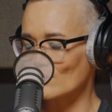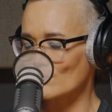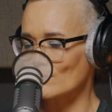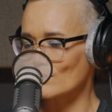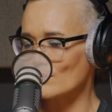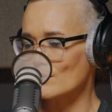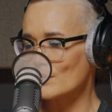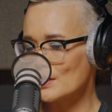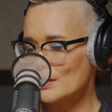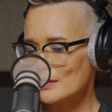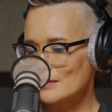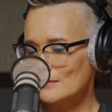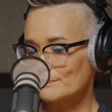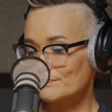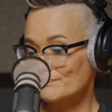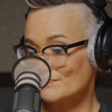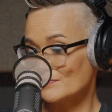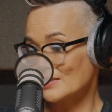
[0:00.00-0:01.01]
Or
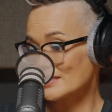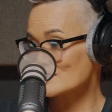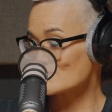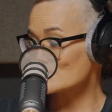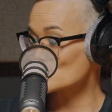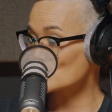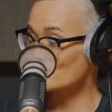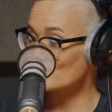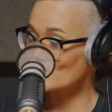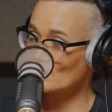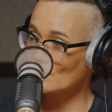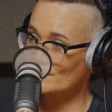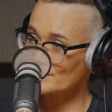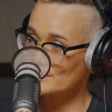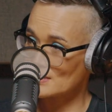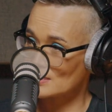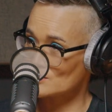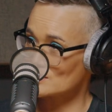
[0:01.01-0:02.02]
let's shift the
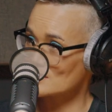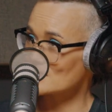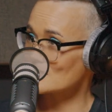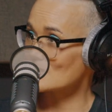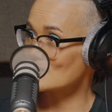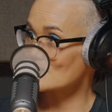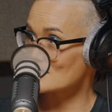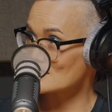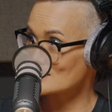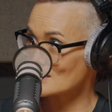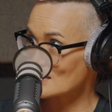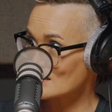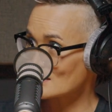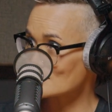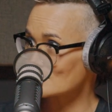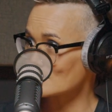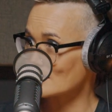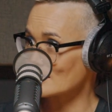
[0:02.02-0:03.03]
conversation to consent.